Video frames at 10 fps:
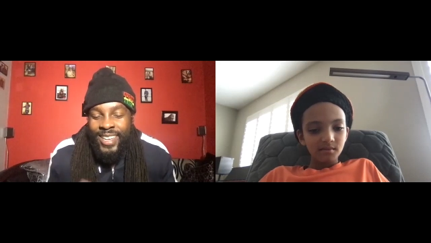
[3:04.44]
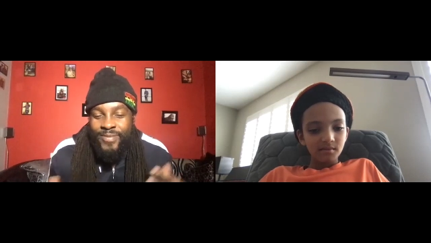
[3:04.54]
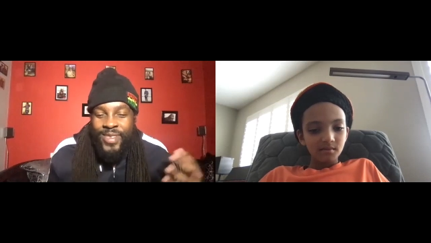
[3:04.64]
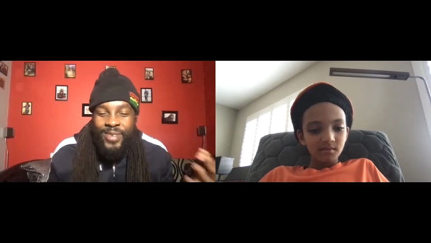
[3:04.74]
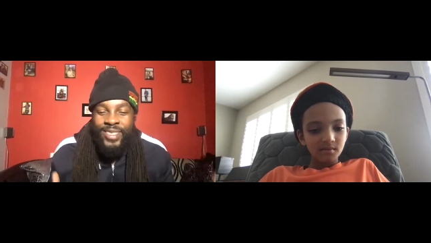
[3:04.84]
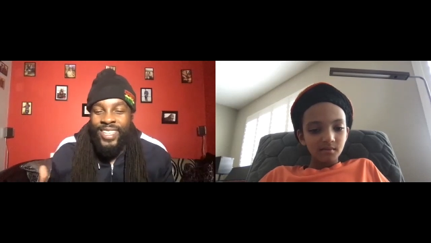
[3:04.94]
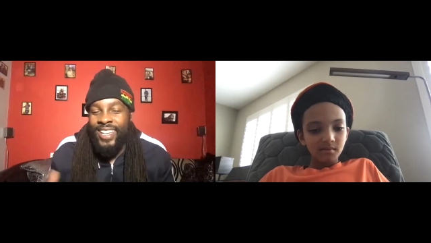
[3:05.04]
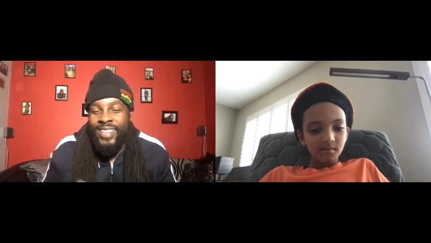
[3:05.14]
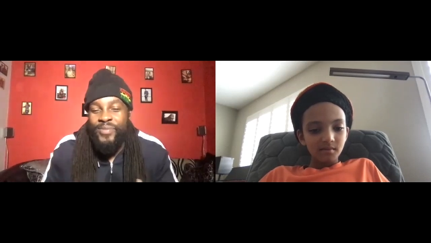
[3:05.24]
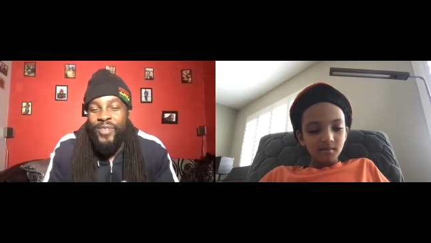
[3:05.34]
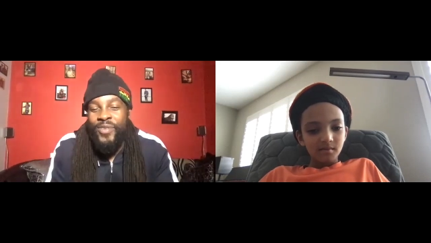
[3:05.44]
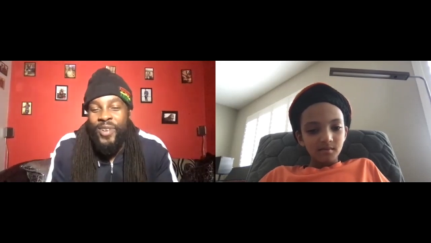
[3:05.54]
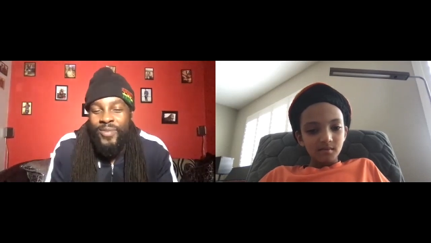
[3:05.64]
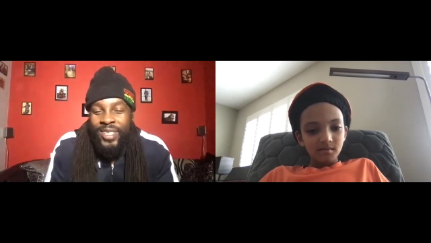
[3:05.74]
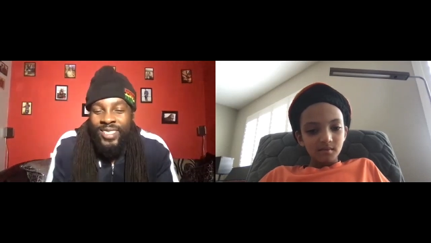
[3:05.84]
Speaker 1: the music and the
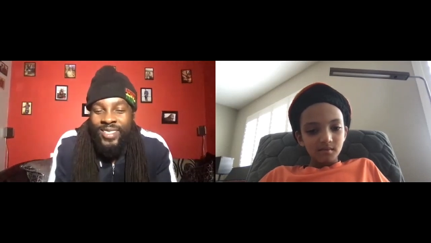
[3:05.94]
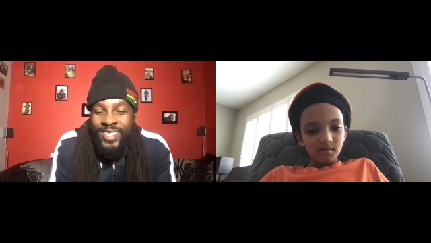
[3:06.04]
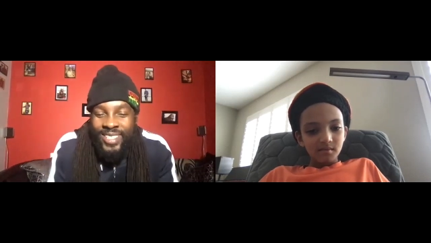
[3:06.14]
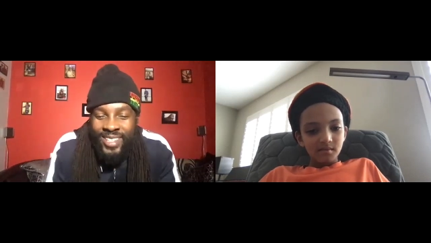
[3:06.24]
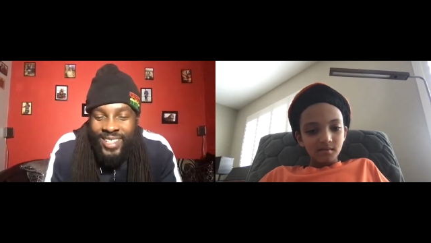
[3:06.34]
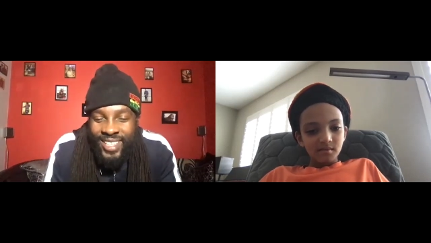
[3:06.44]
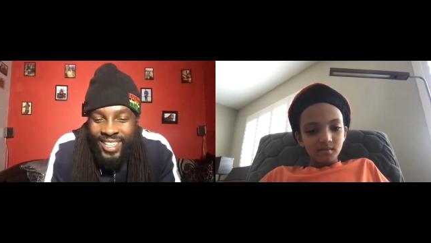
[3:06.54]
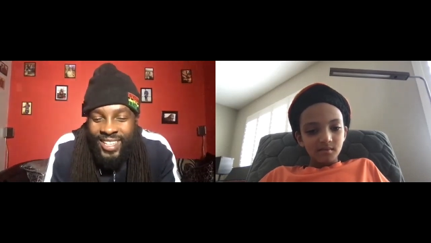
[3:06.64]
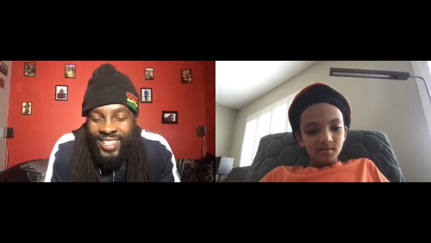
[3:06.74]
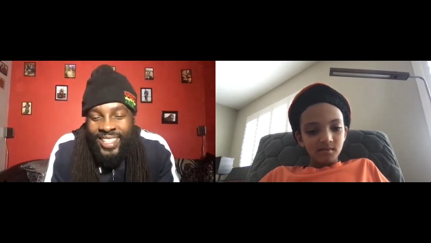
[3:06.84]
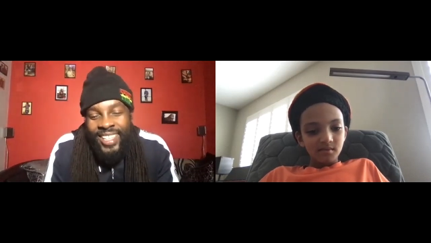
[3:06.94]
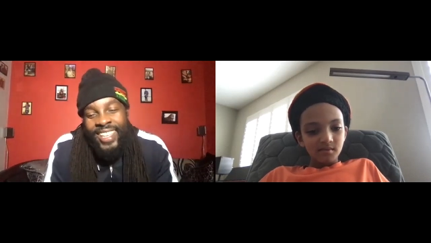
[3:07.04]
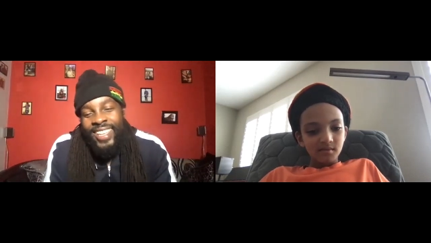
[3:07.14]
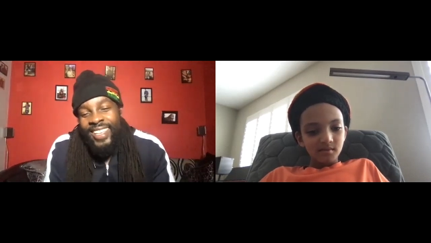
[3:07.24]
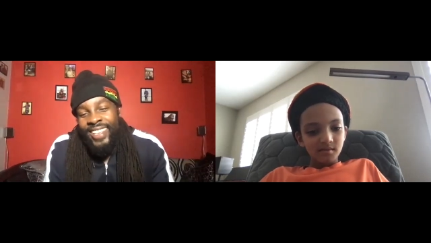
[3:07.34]
performance do the talking,
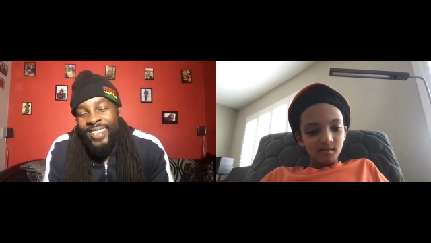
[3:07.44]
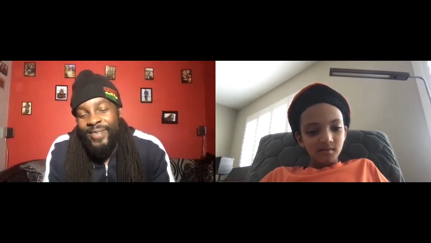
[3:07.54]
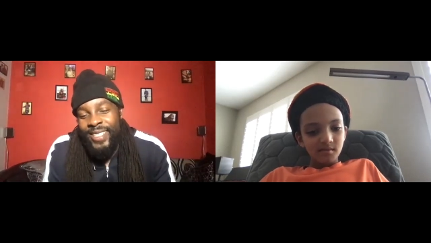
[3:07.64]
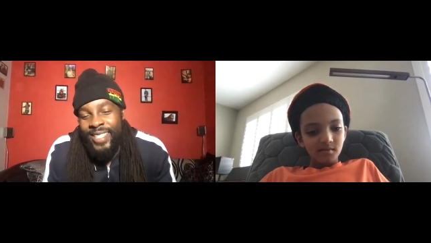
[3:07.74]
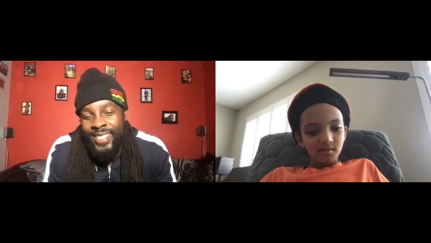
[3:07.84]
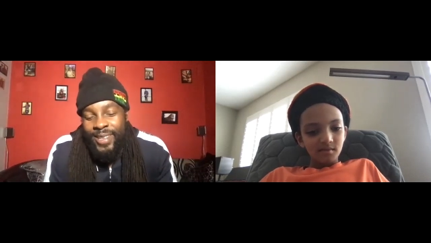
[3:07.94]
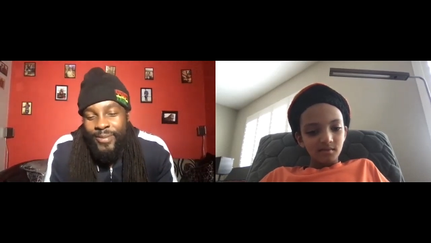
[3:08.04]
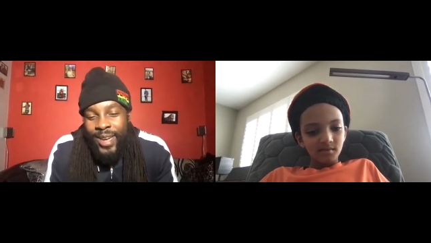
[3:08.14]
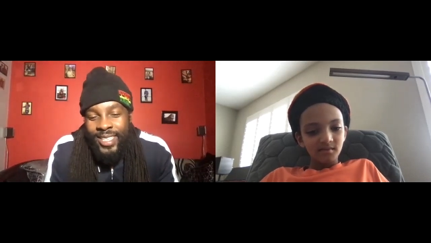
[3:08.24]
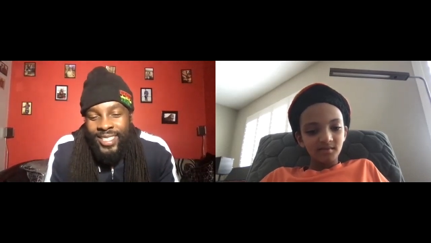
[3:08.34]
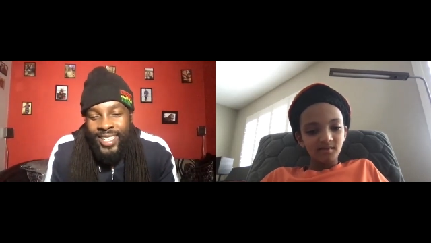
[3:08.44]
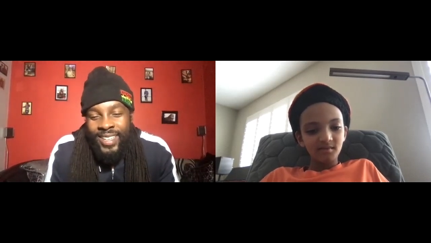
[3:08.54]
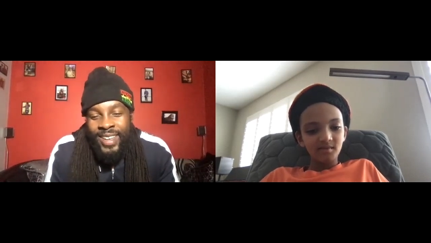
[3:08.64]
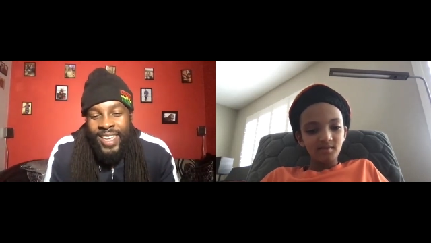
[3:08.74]
you know, which is amazing.